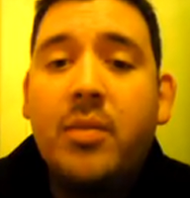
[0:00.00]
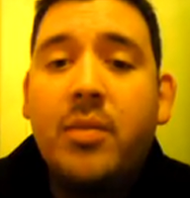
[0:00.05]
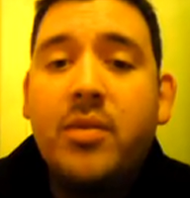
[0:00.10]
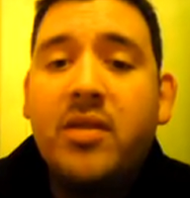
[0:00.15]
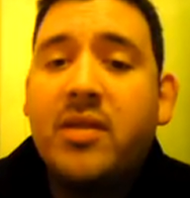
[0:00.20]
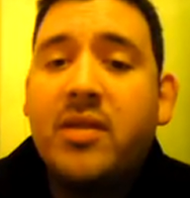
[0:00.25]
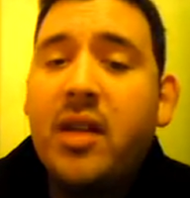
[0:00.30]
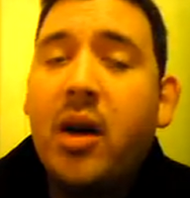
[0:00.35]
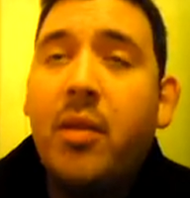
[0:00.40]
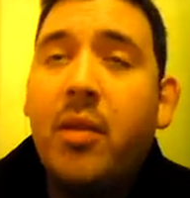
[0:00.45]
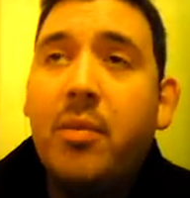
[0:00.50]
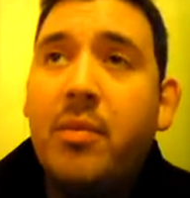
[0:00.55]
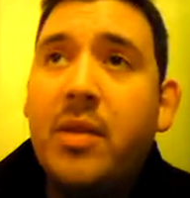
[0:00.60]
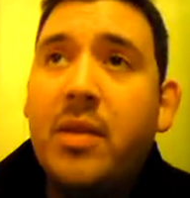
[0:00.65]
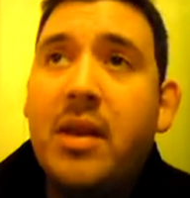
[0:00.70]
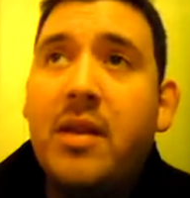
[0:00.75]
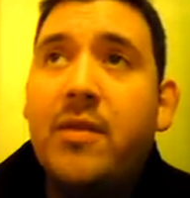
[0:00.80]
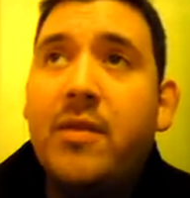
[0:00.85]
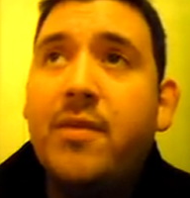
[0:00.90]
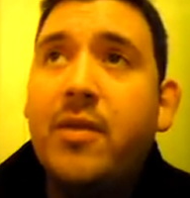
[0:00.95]
just help
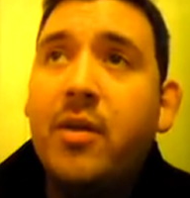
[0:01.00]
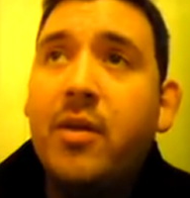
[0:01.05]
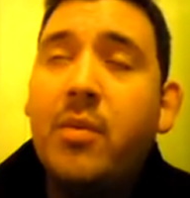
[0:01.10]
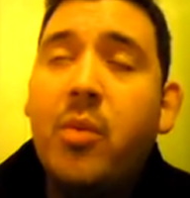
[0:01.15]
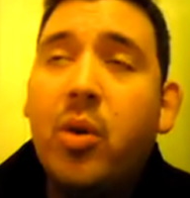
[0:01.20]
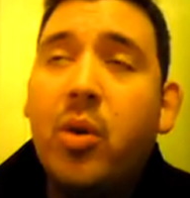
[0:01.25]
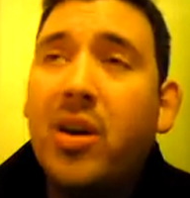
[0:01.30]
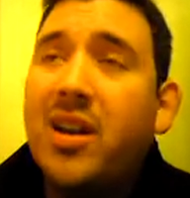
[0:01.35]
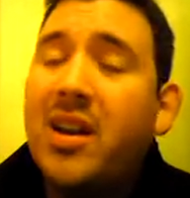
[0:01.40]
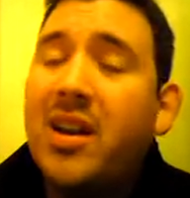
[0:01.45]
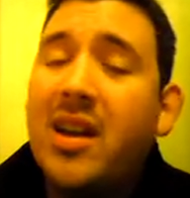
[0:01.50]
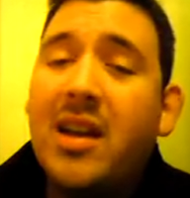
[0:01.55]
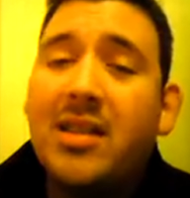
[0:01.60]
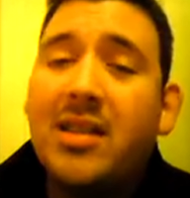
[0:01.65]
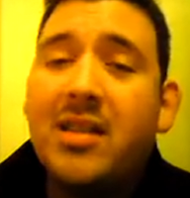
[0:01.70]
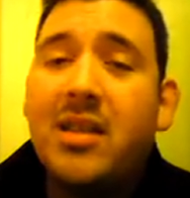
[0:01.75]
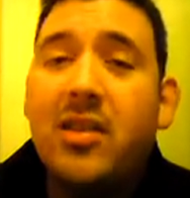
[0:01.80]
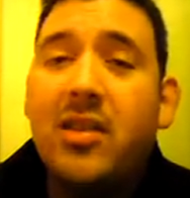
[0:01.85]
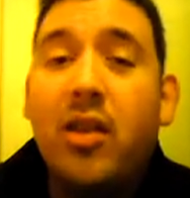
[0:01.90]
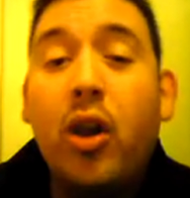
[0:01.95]
me feel more
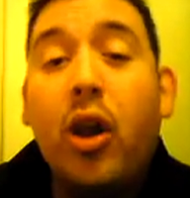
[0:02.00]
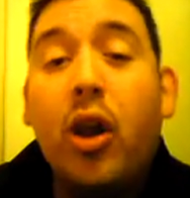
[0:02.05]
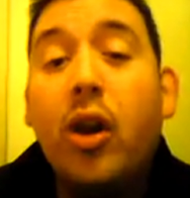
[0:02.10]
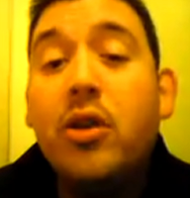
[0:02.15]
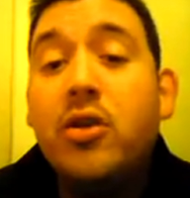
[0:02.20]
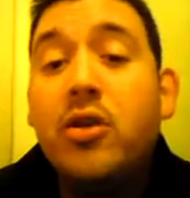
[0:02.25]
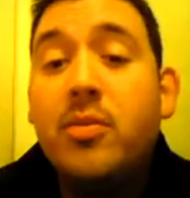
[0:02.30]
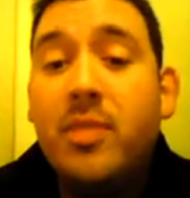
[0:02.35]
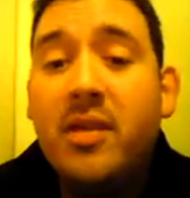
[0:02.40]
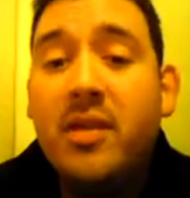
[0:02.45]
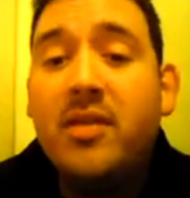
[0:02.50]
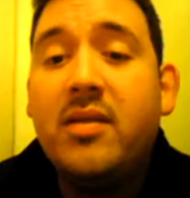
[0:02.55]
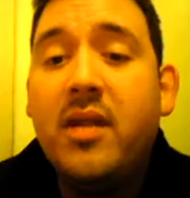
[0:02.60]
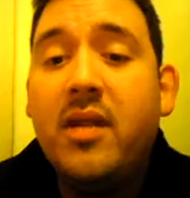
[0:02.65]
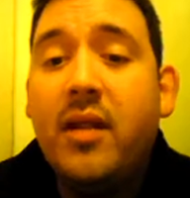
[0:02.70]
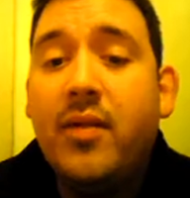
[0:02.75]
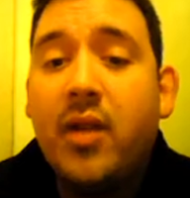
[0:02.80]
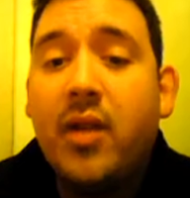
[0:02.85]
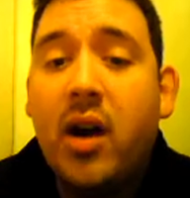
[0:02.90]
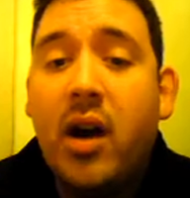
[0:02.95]
connected in the larger
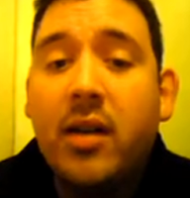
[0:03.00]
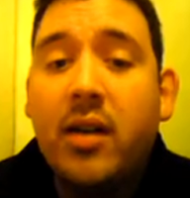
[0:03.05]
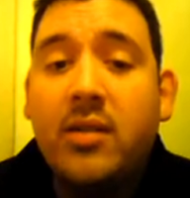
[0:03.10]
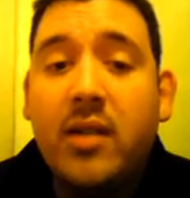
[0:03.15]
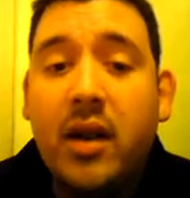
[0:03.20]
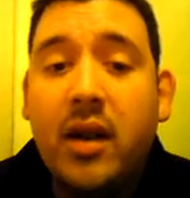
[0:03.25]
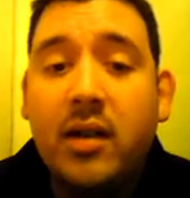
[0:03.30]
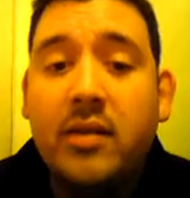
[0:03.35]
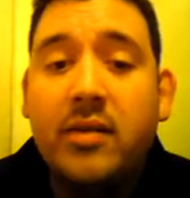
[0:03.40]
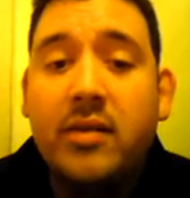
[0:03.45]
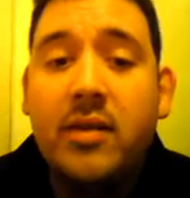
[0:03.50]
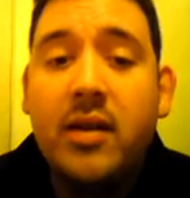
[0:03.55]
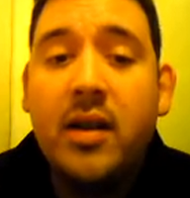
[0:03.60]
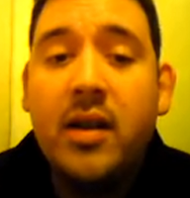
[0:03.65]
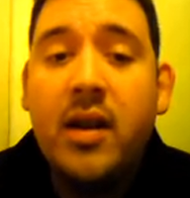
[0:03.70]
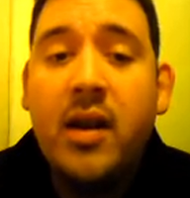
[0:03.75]
BCF context.